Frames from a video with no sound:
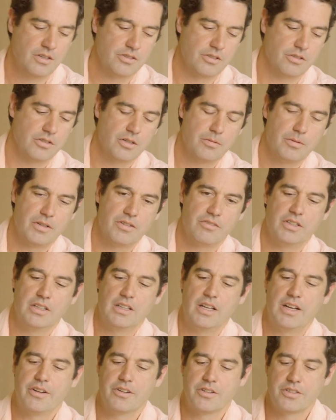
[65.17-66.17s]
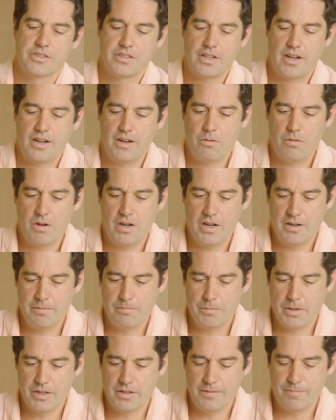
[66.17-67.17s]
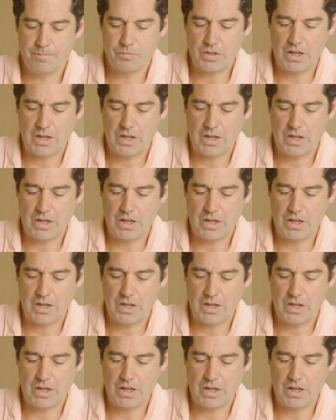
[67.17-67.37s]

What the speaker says: So a little bit of a lighter style wine, but